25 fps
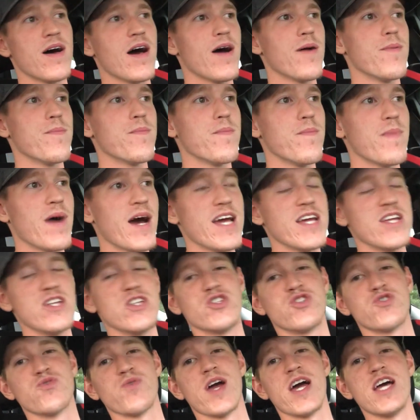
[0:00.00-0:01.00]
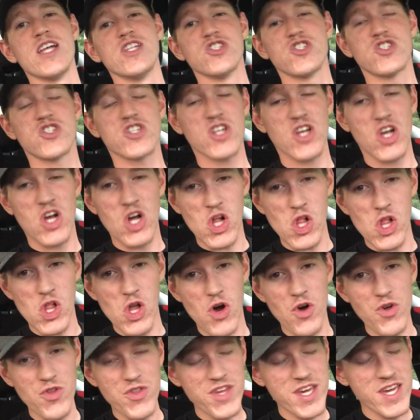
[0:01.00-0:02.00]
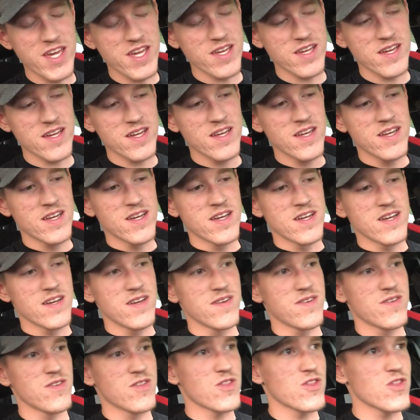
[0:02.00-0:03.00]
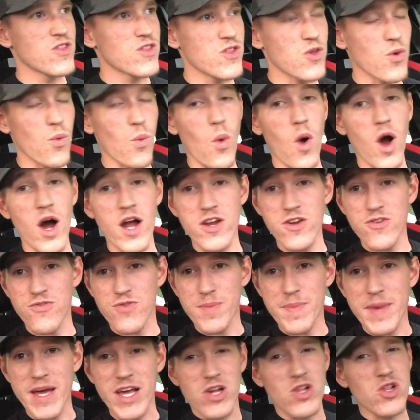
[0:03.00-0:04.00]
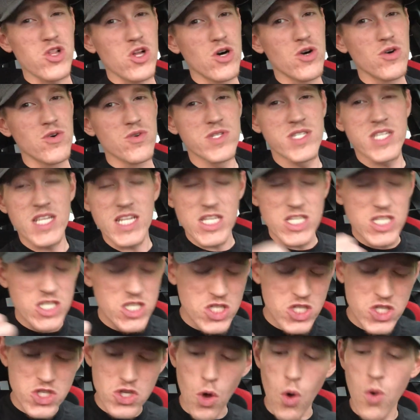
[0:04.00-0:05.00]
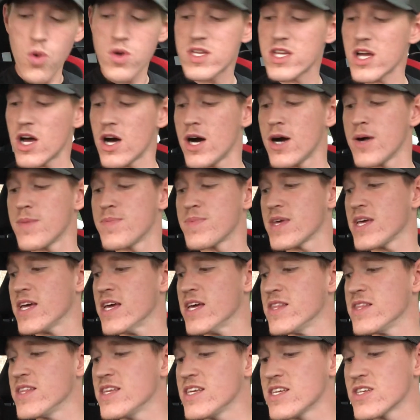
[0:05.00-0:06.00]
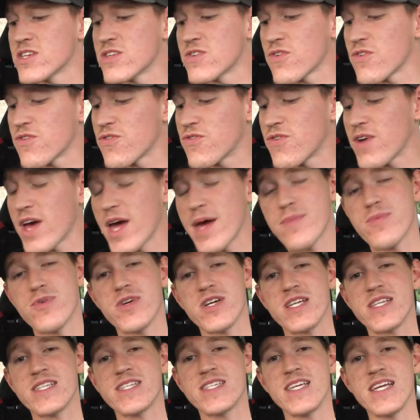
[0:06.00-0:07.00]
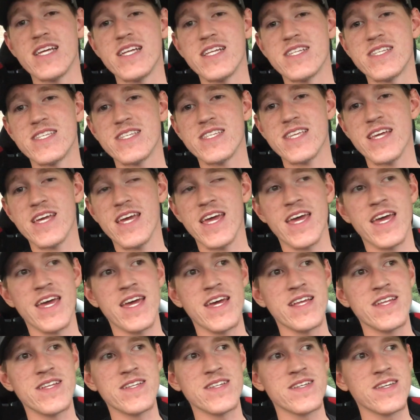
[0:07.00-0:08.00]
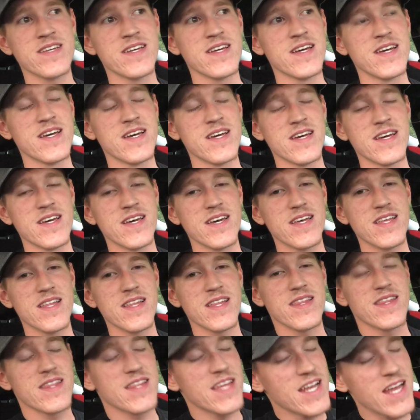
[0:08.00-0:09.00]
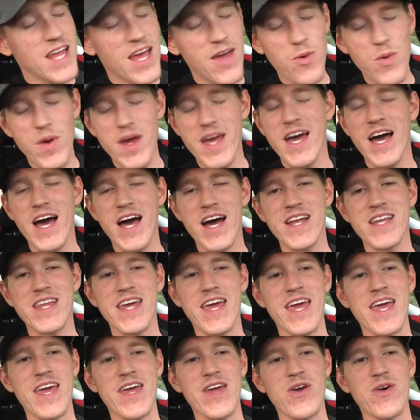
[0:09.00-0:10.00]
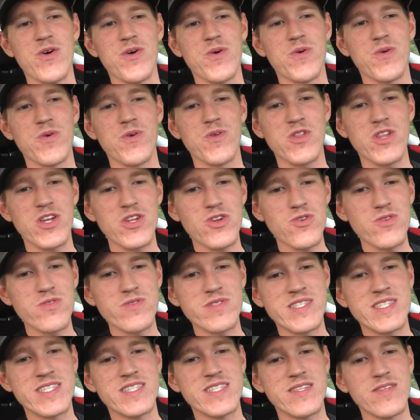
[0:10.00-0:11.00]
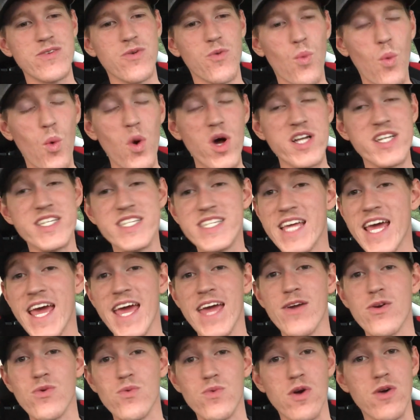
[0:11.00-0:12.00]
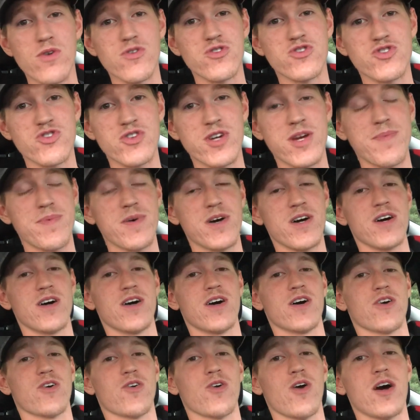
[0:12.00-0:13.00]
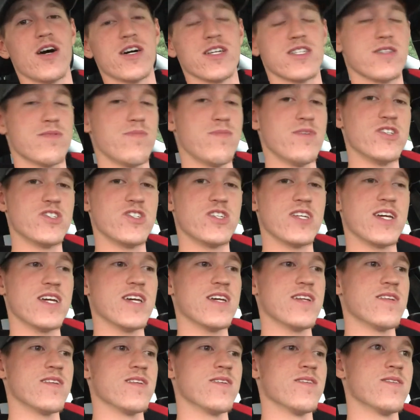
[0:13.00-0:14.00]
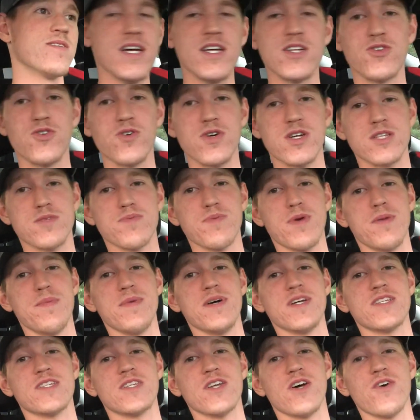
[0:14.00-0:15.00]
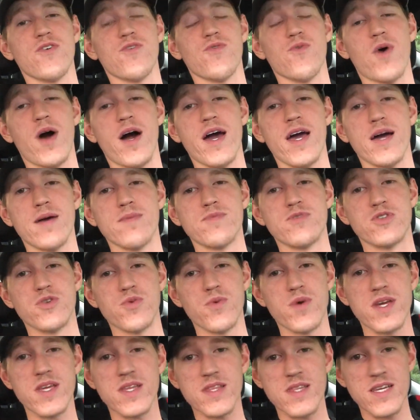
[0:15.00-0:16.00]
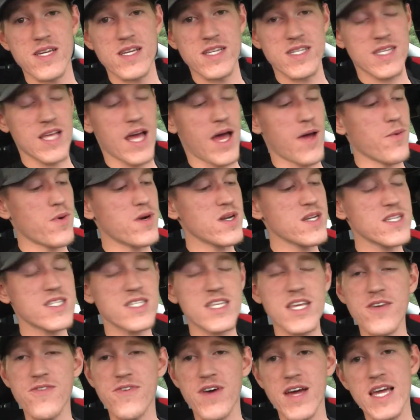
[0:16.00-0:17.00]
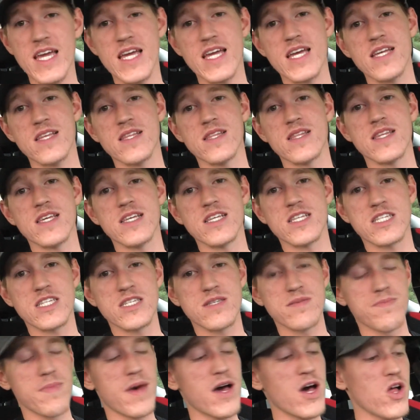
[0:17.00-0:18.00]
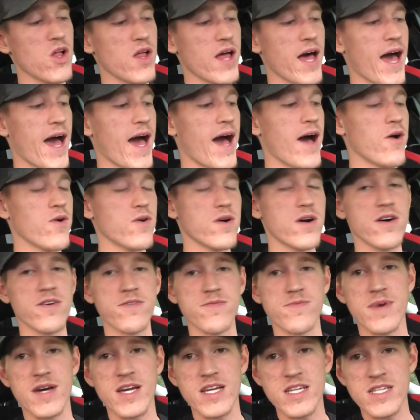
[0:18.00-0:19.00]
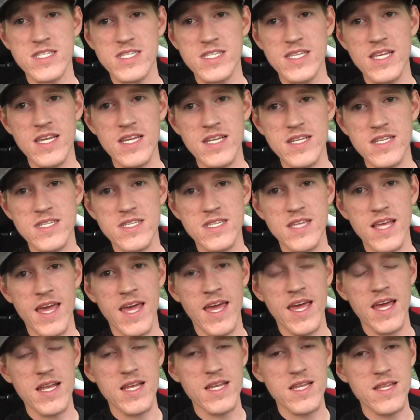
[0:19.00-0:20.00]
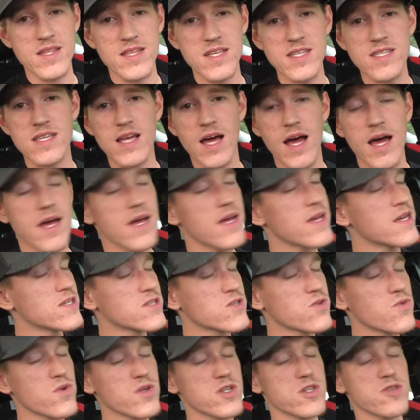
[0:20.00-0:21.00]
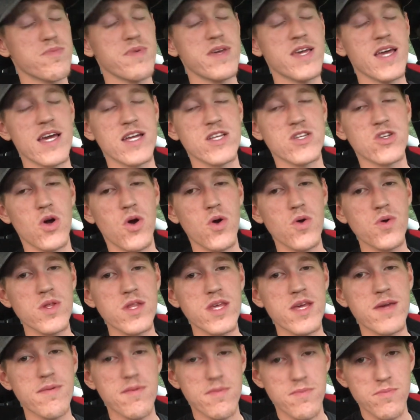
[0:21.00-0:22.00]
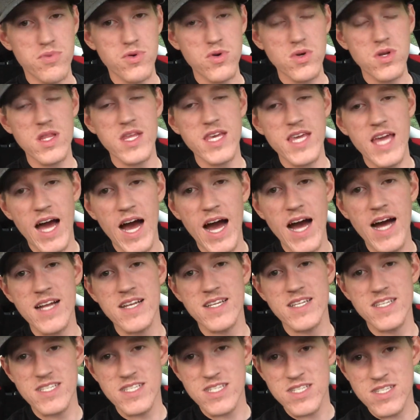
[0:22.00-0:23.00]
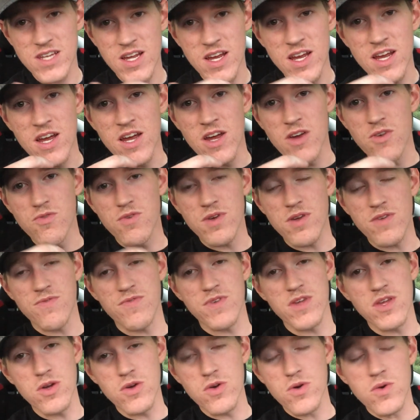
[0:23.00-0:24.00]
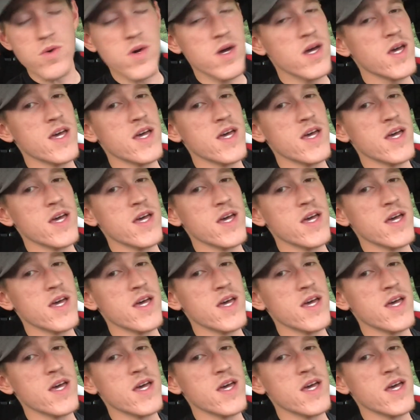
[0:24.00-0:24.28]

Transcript: my drenched clothing, the water from my clothes soaked up in these fabric seats, and then I went on a little one-day road trip across Michigan. To explain myself why I'm doing this, I want to see if I can get the smell out of my seats, and this is going to be a totally brutally honest review.